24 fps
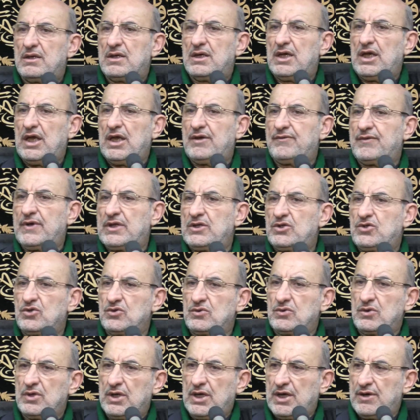even
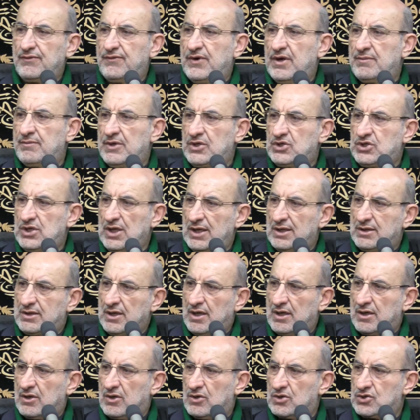to give him a
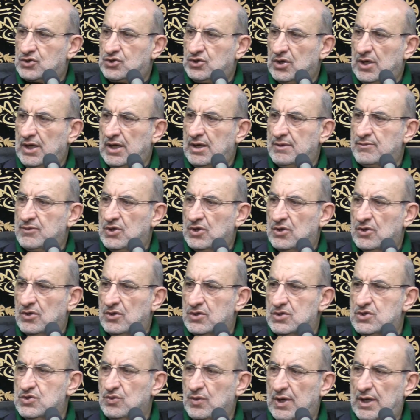shelter or show him the
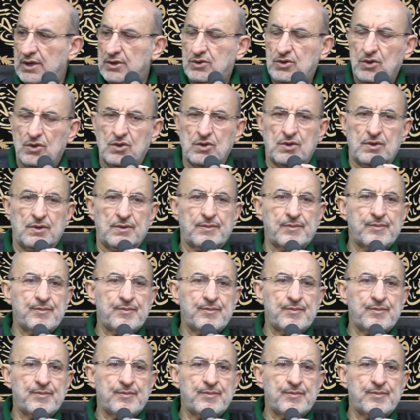roads where to go.